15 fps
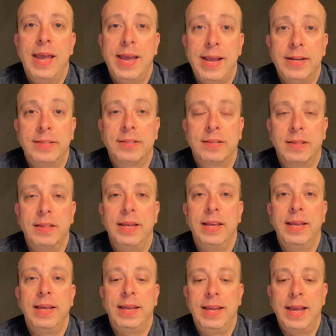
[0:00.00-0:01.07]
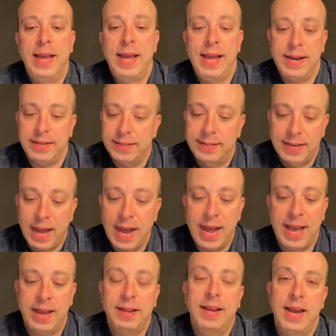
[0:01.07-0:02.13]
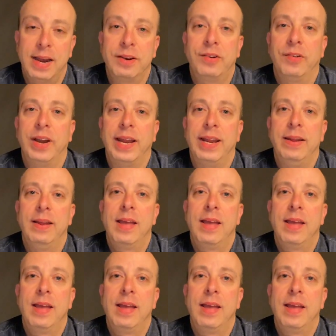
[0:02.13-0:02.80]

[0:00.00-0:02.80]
it's the entire country.